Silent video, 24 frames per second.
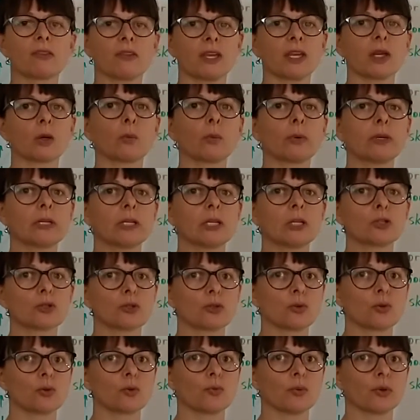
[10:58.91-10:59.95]
thing we need to
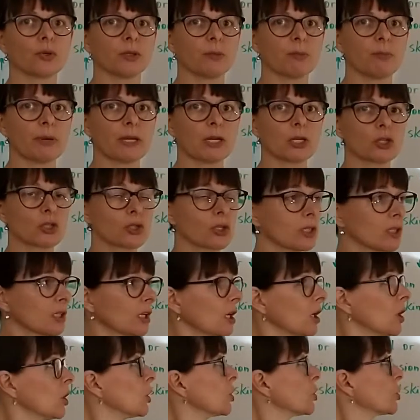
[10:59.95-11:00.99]
do for the
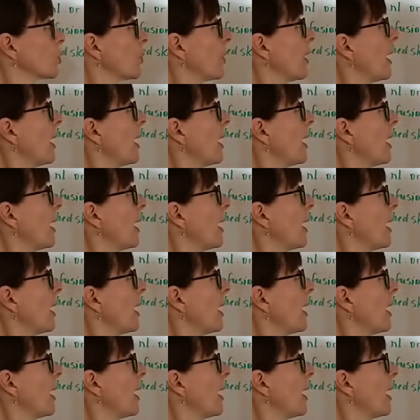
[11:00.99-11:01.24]
patient to